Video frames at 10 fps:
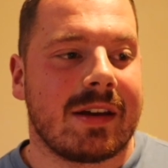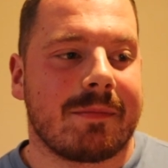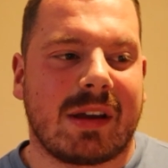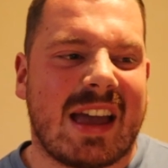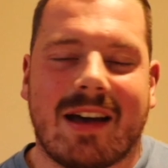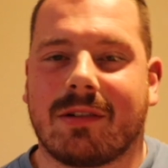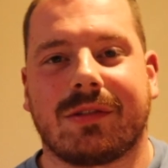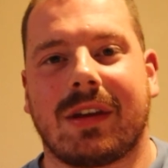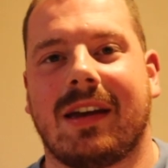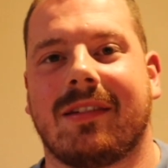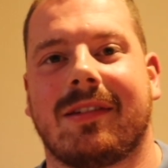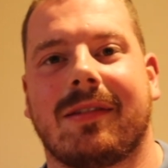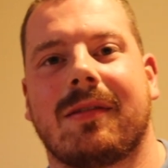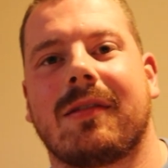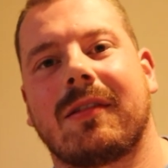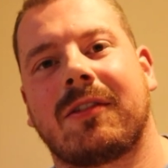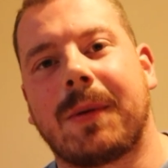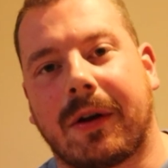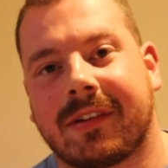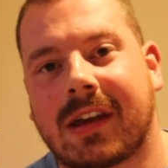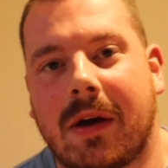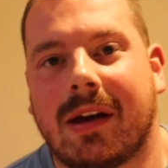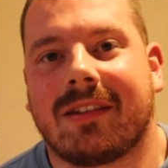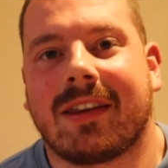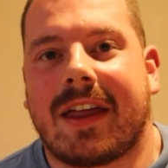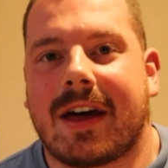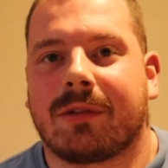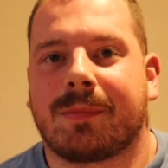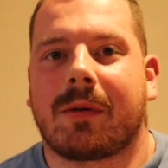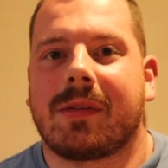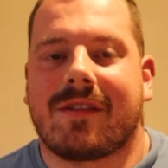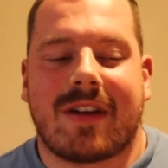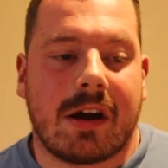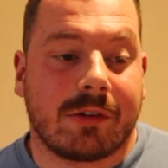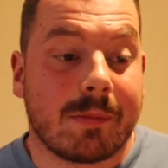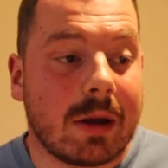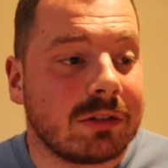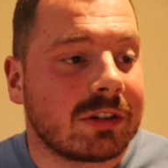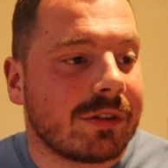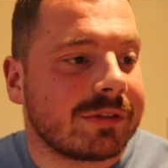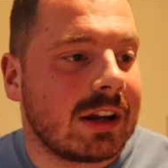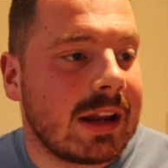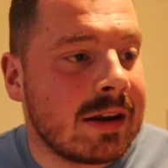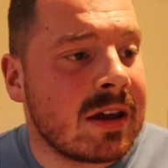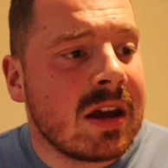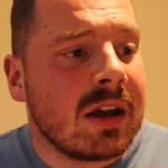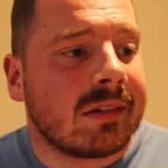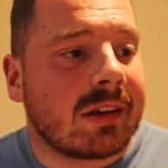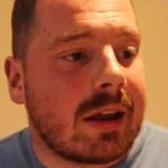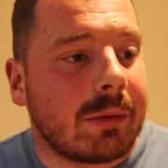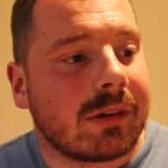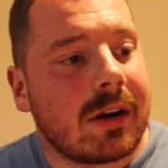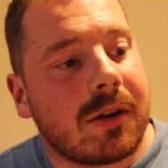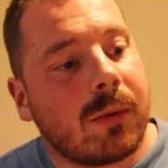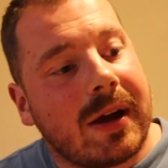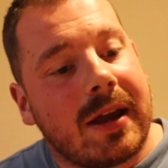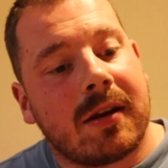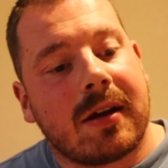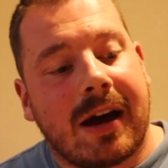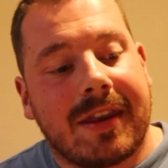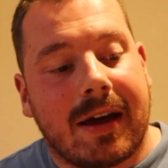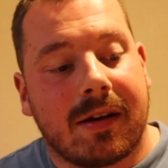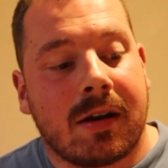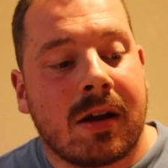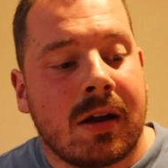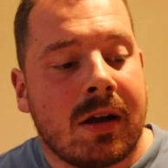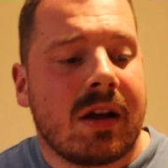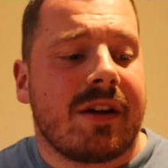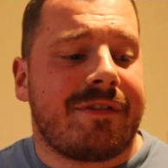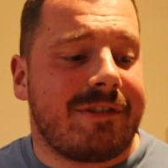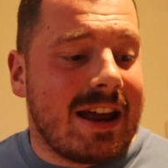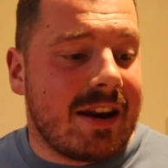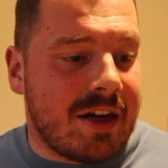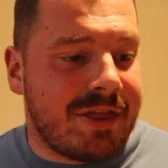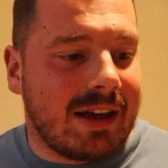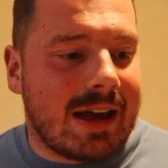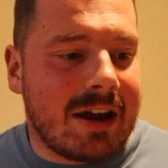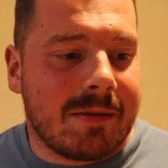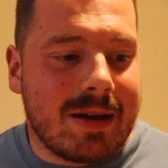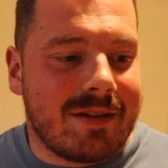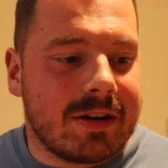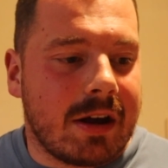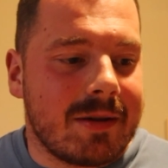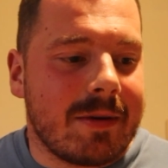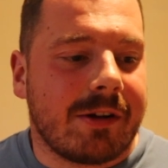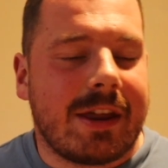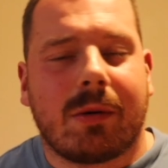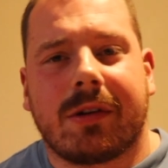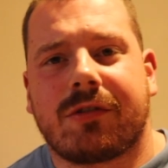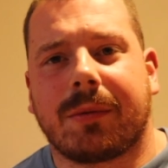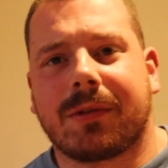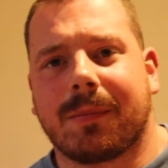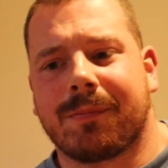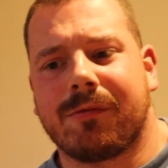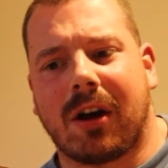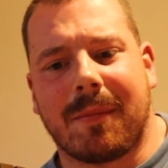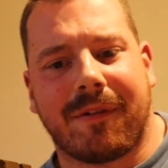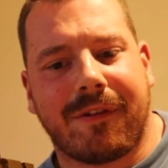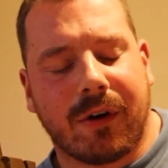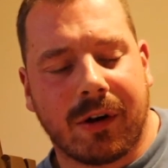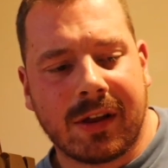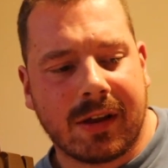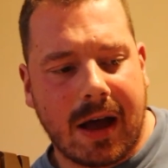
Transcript: But yeah, it's to be honest, going into that was probably the event I was most confident in. So that was another win. And then Flynn, I think, had a bit of a nightmare on that one, dropped him right before.